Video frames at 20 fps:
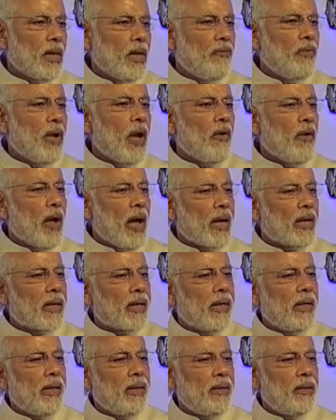We have
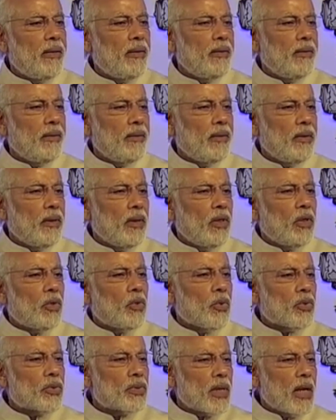agreed
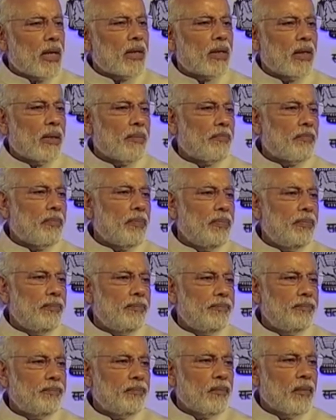to set up
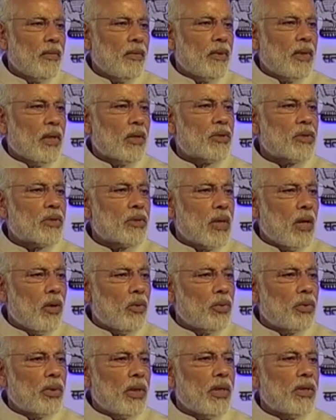the
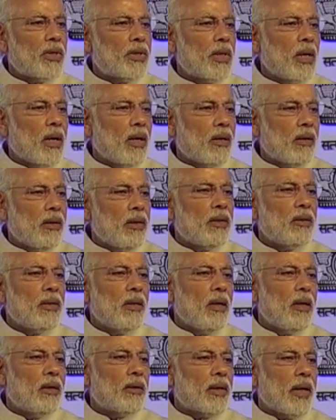South Asia
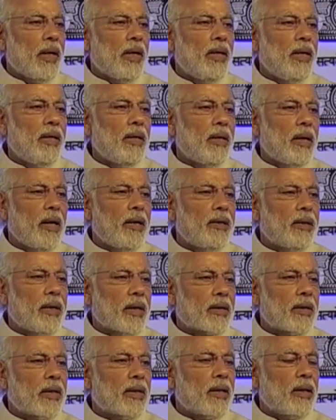Regional Training and
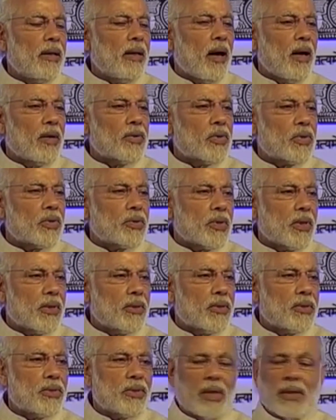Technical
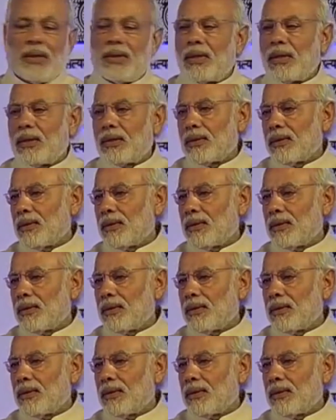Assistance Center.